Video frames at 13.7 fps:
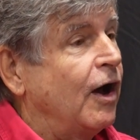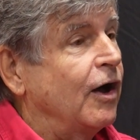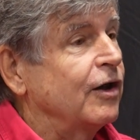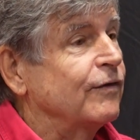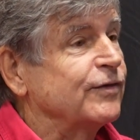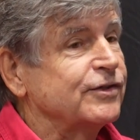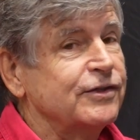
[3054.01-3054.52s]

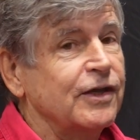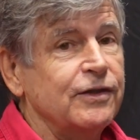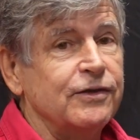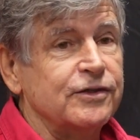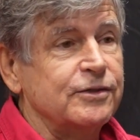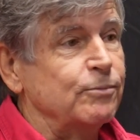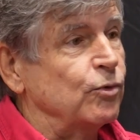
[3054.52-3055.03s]
all of a
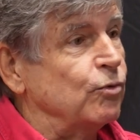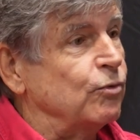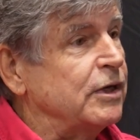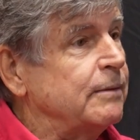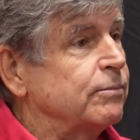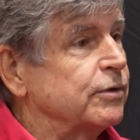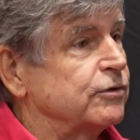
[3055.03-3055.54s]
sudden this
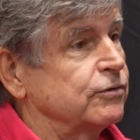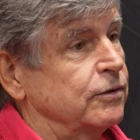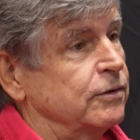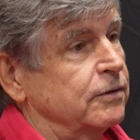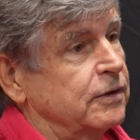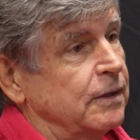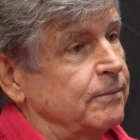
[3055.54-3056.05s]
Marine
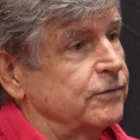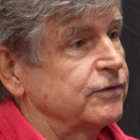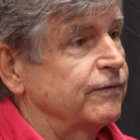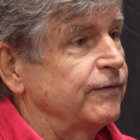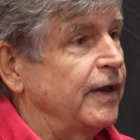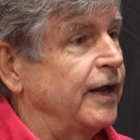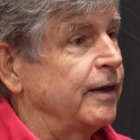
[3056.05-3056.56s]
Patrol
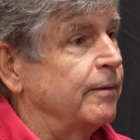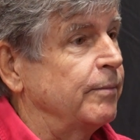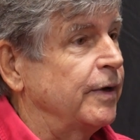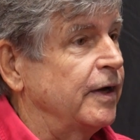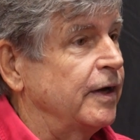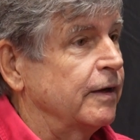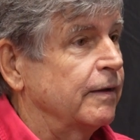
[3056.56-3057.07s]
comes flying
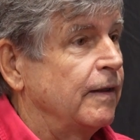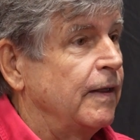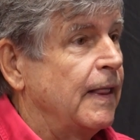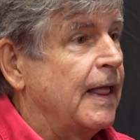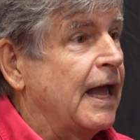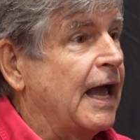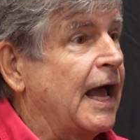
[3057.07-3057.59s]
by
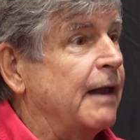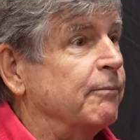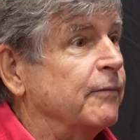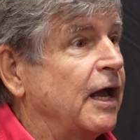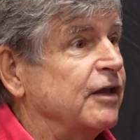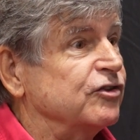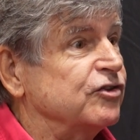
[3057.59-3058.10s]

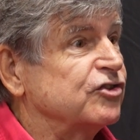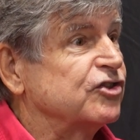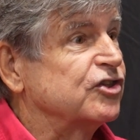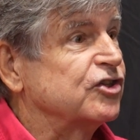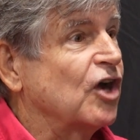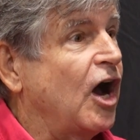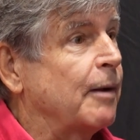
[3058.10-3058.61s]
and
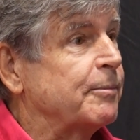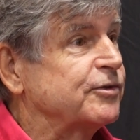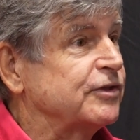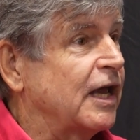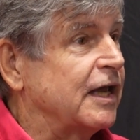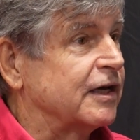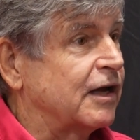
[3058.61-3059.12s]

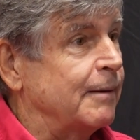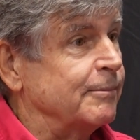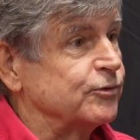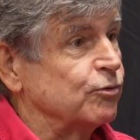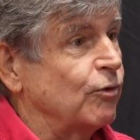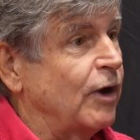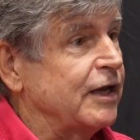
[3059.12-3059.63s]
stops and
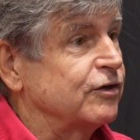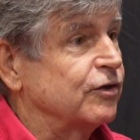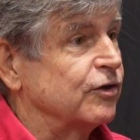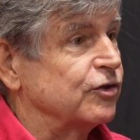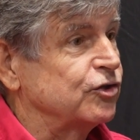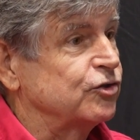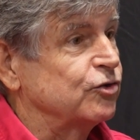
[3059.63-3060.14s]
comes right to
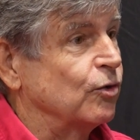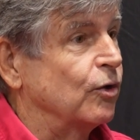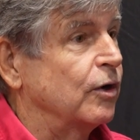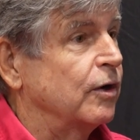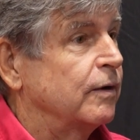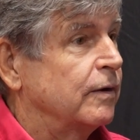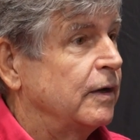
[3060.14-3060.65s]
the
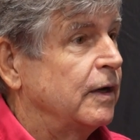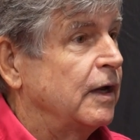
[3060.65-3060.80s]
shore